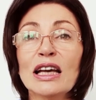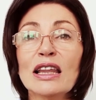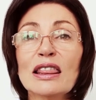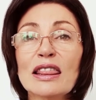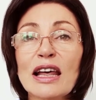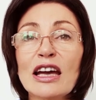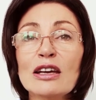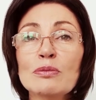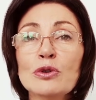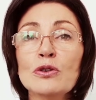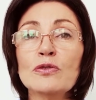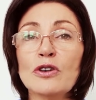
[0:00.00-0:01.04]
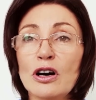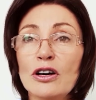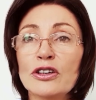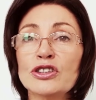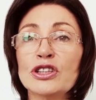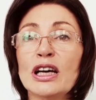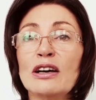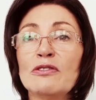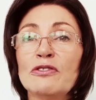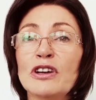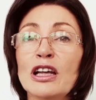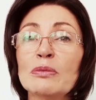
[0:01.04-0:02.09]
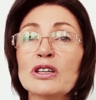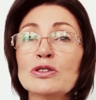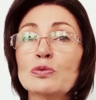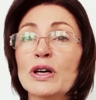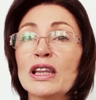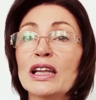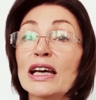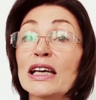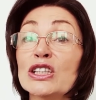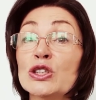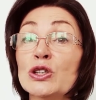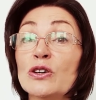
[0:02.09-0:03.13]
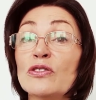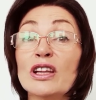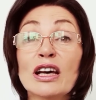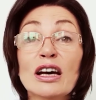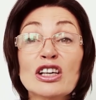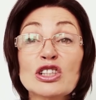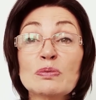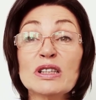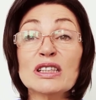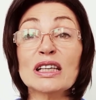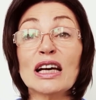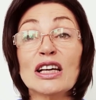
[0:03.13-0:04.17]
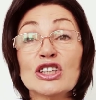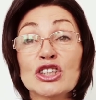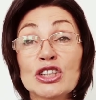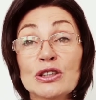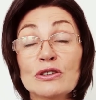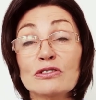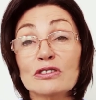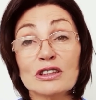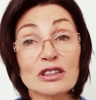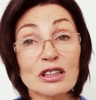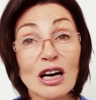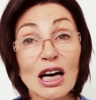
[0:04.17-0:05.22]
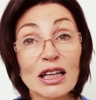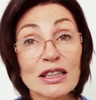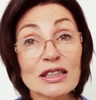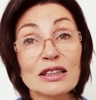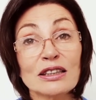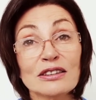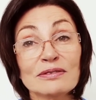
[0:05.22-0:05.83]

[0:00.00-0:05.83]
They move on to have families where they serve their husbands and children tirelessly.